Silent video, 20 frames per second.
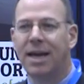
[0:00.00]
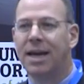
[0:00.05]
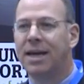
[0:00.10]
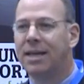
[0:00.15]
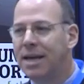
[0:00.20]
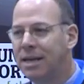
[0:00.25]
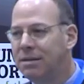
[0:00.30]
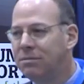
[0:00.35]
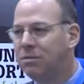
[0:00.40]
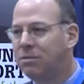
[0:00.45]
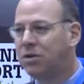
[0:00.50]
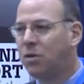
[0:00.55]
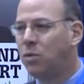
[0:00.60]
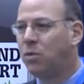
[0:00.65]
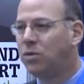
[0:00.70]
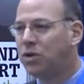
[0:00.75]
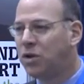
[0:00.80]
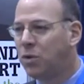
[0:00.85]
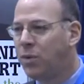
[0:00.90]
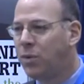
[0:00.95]
And then so
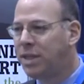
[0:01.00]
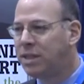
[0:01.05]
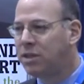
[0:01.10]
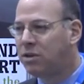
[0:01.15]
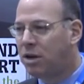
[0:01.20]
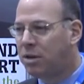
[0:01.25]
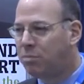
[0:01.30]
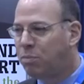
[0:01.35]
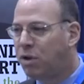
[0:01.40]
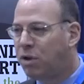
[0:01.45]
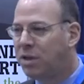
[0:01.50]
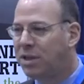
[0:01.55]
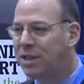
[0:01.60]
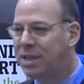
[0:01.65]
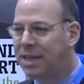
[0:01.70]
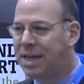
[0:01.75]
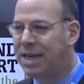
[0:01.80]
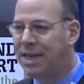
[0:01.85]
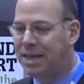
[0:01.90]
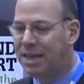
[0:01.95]
we start pulling
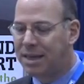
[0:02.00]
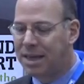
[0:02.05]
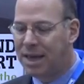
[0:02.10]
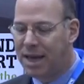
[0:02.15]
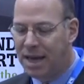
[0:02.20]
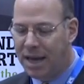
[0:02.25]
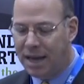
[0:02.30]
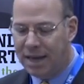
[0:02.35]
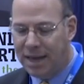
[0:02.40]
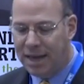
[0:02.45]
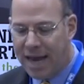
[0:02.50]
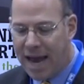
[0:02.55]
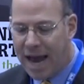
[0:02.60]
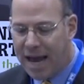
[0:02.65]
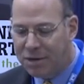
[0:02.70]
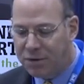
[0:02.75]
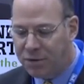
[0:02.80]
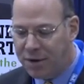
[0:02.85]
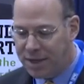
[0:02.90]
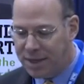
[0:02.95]
teeth and
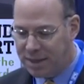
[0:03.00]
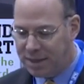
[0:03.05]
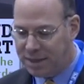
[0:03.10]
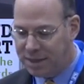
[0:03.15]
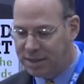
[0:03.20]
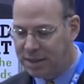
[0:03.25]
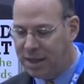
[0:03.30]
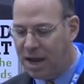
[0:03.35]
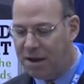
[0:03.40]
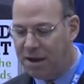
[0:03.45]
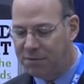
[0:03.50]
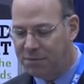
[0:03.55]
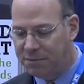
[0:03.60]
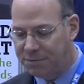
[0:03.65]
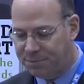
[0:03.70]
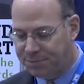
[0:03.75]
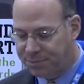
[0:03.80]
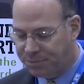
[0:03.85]
gathering this stuff.